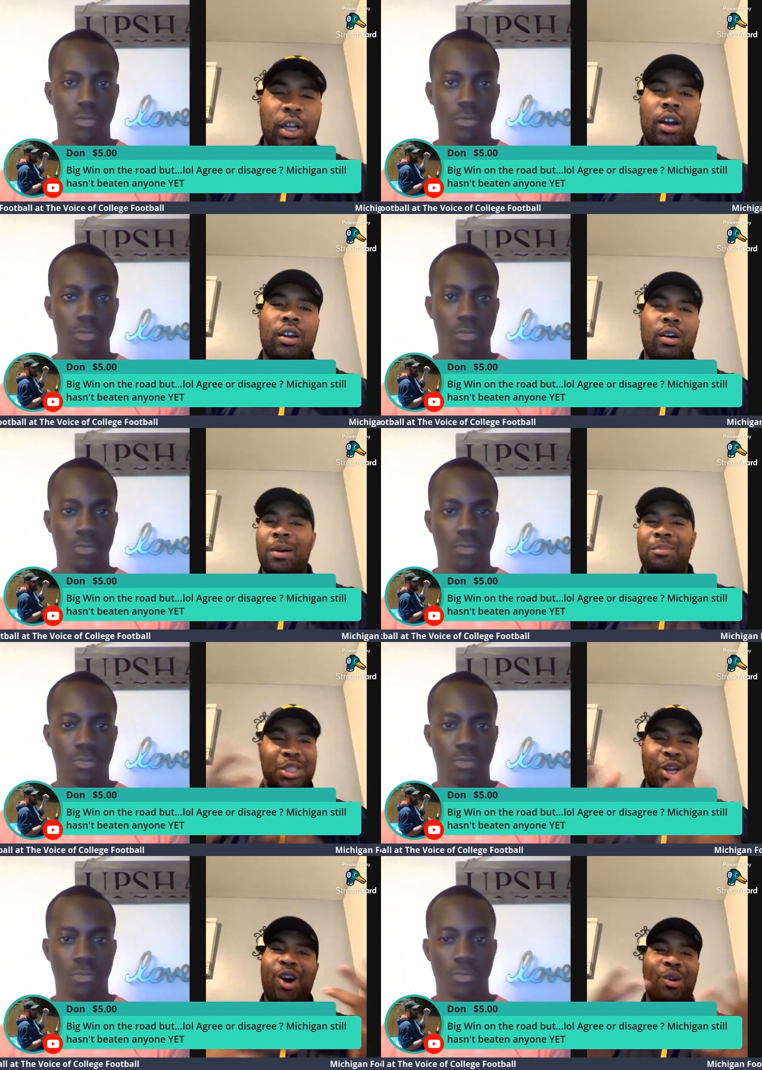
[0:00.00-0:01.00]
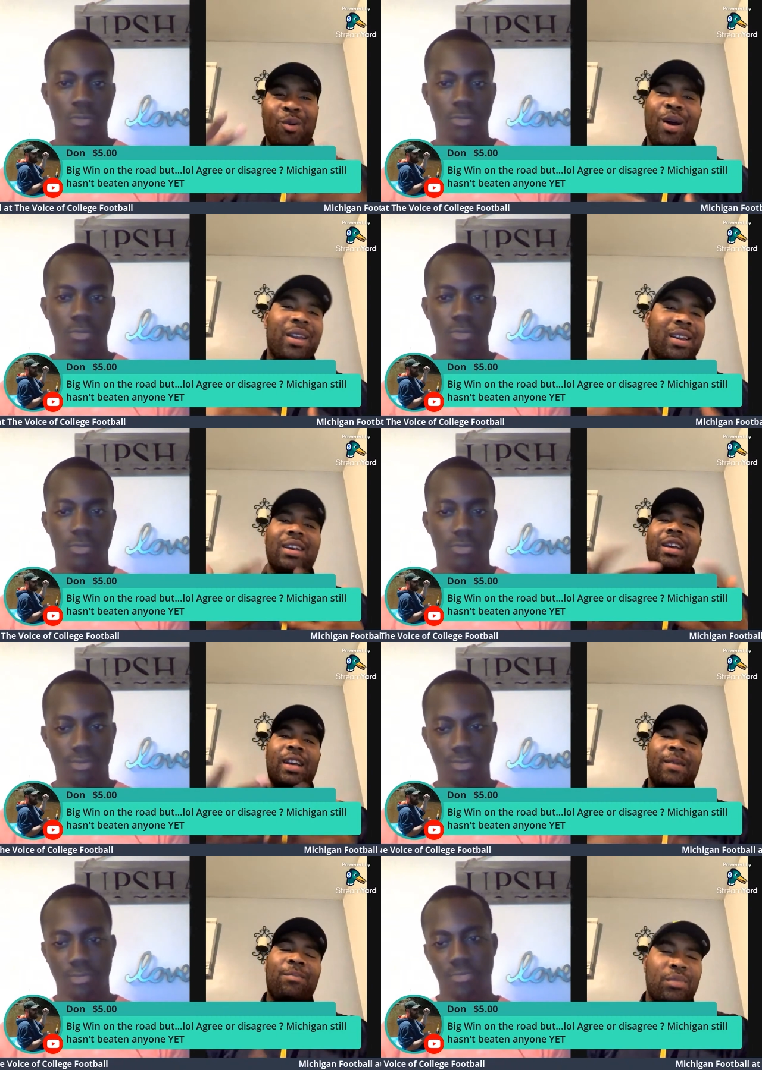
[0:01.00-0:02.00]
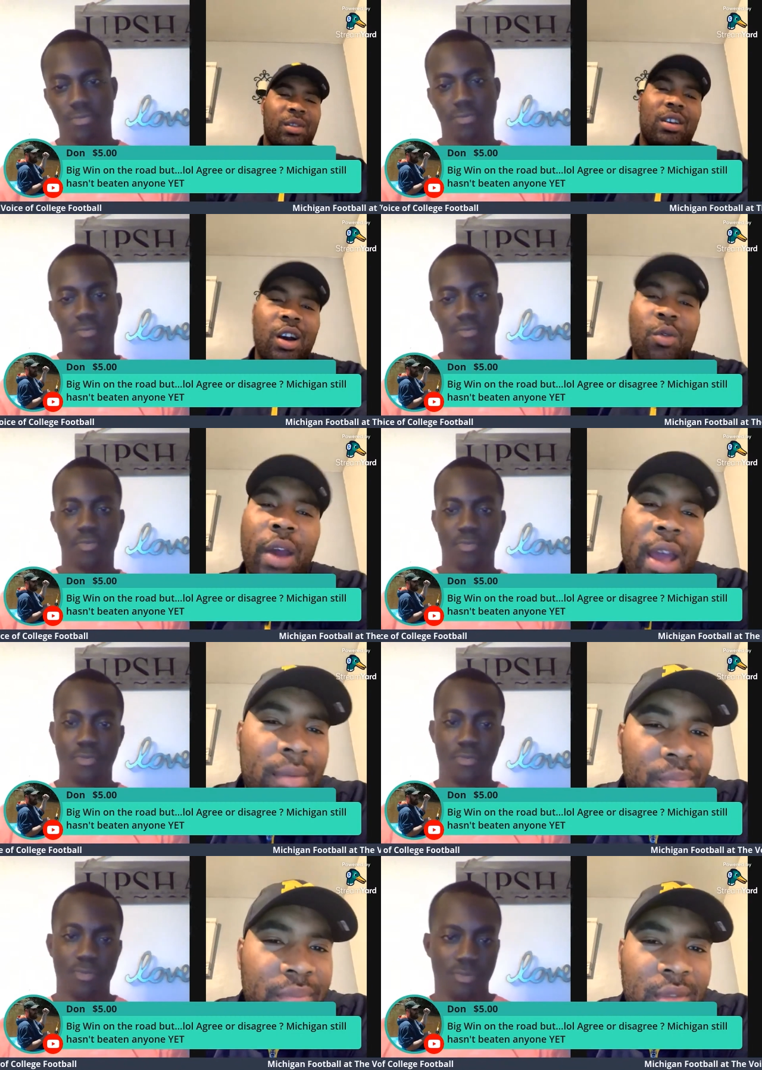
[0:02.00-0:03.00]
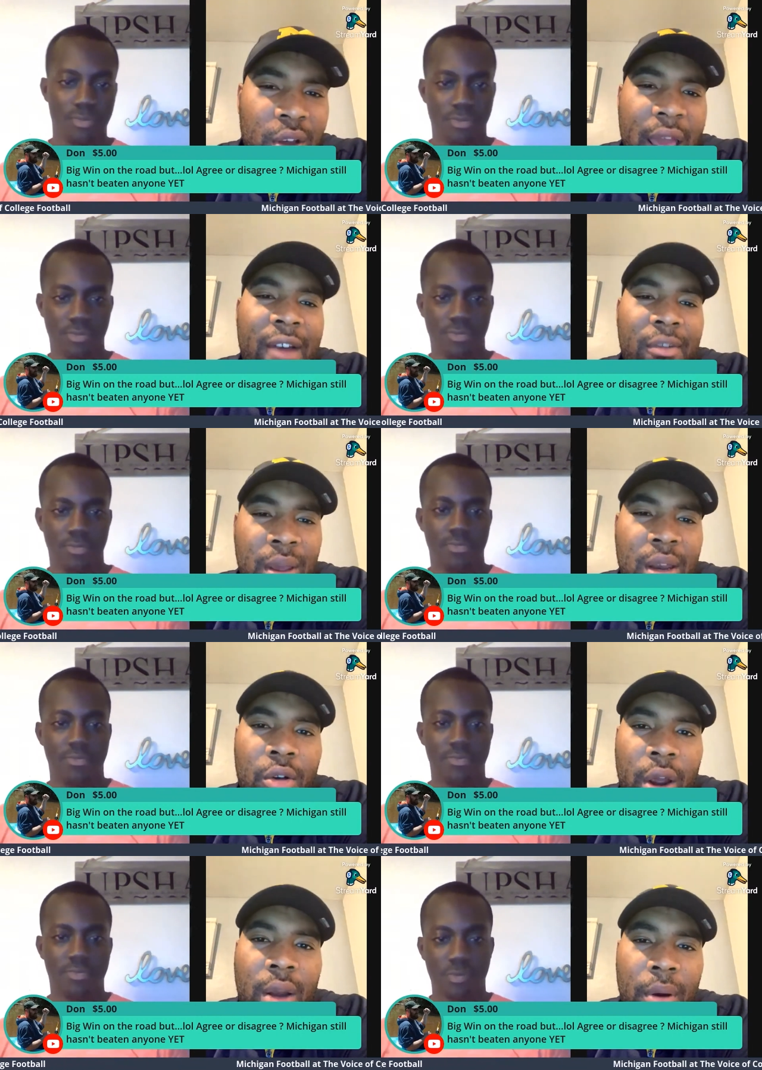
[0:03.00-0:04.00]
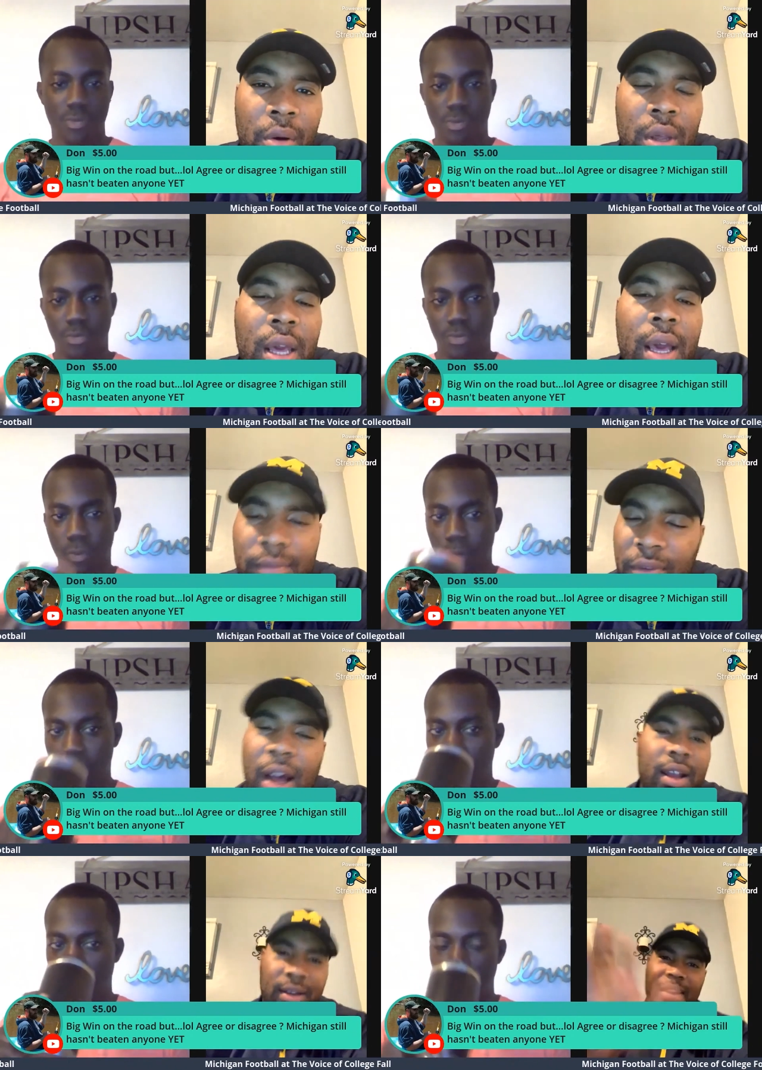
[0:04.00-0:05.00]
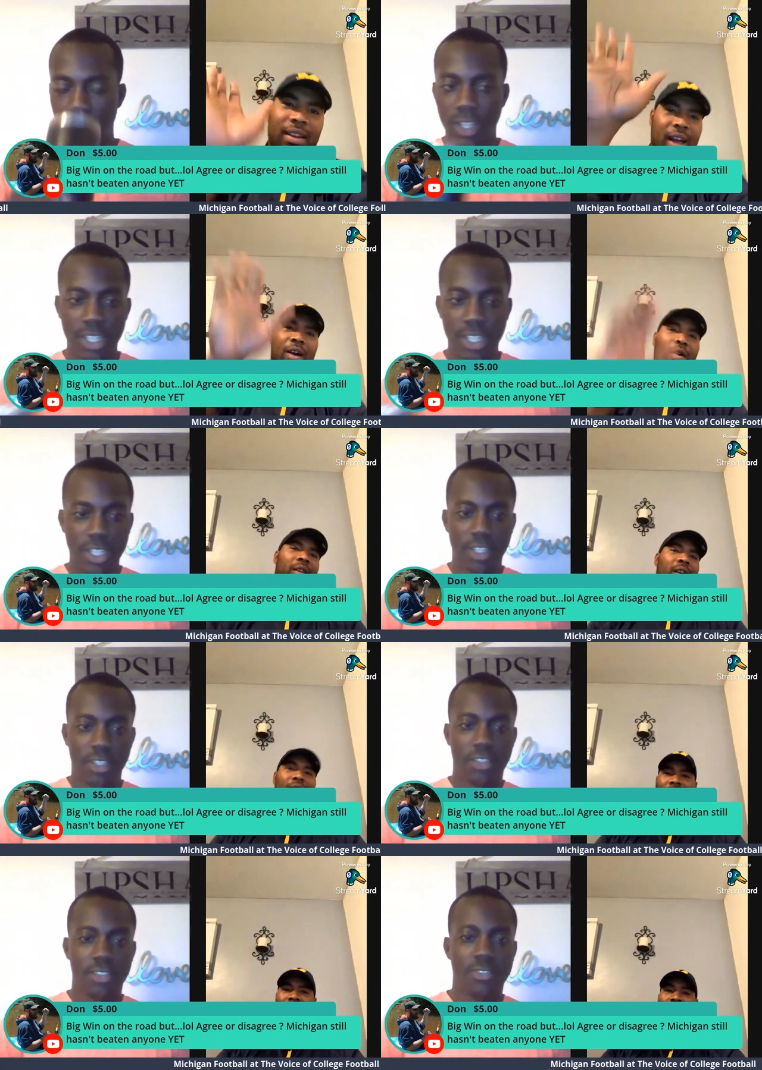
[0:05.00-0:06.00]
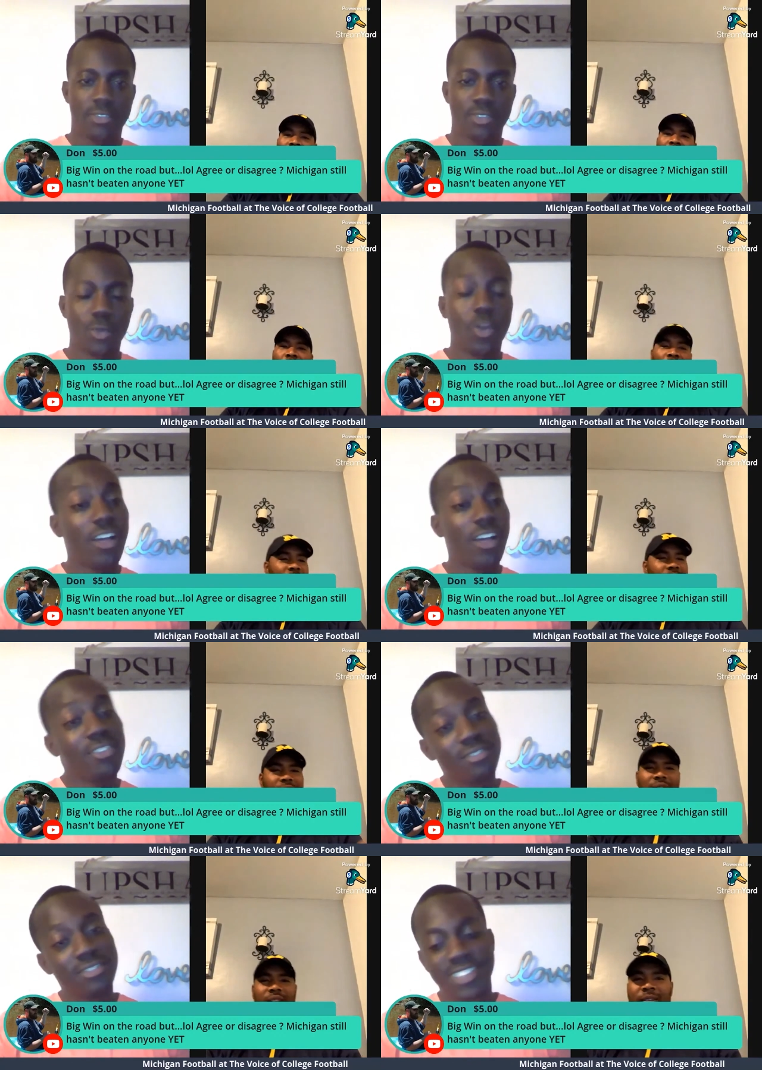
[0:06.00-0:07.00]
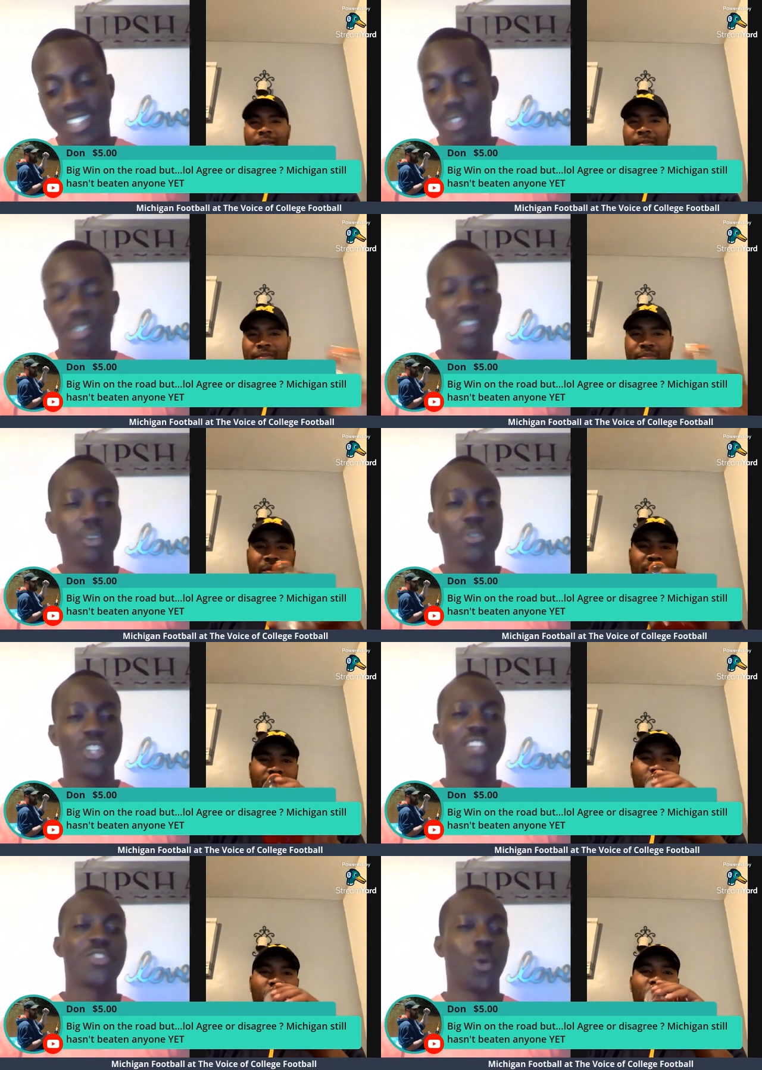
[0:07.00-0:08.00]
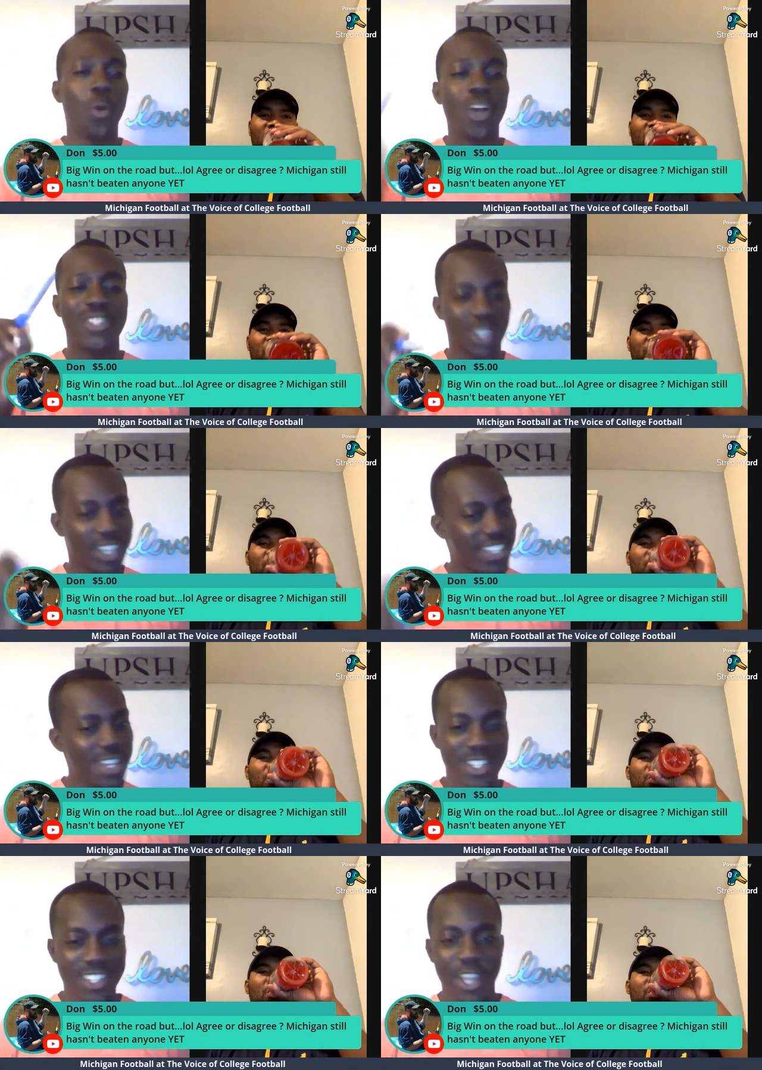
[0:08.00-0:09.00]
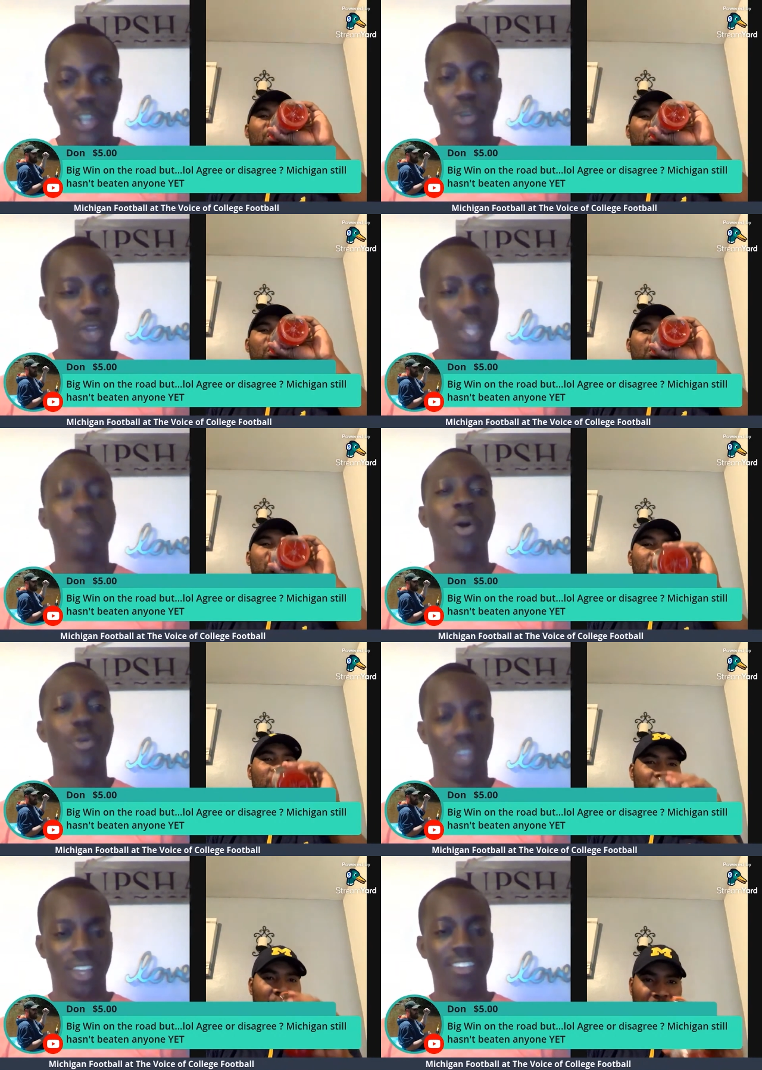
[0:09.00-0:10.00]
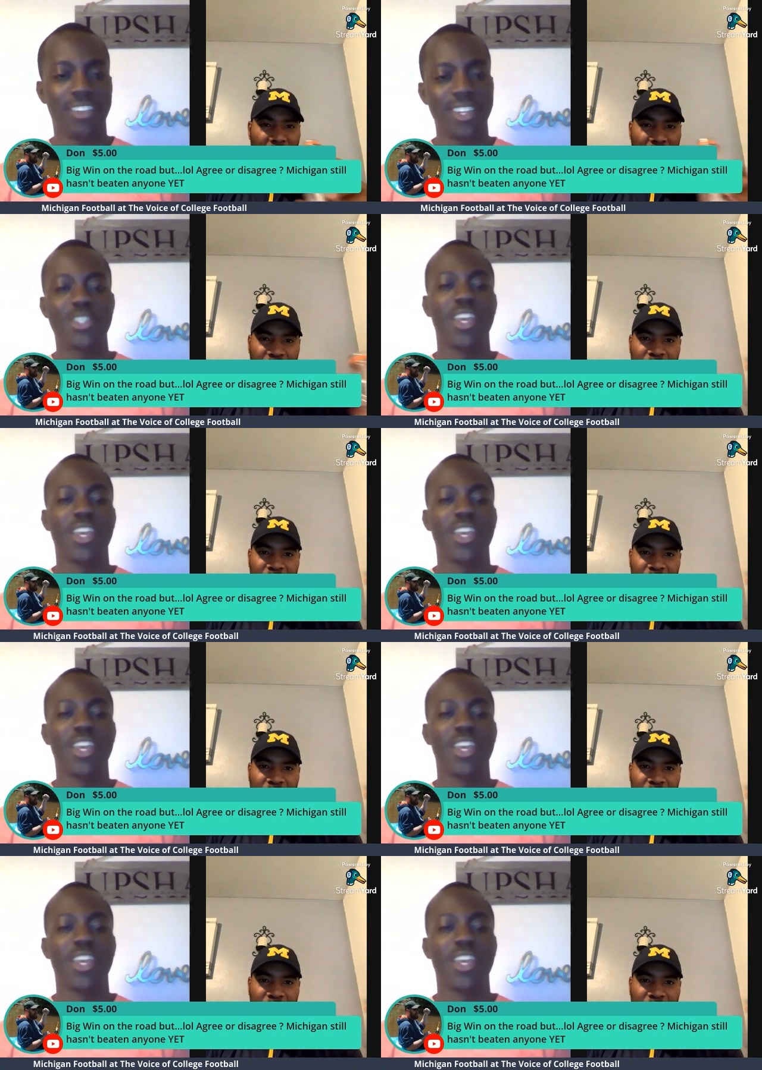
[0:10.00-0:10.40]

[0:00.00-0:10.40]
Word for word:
Speaker 1: I'm talking. I'm just talking around it. Good win. No, they haven't been a great opponent yet. Fine. I'll go
Speaker 2: there. Leave it to you. Well, that's he. Don't change the question because he didn't say great opponent. He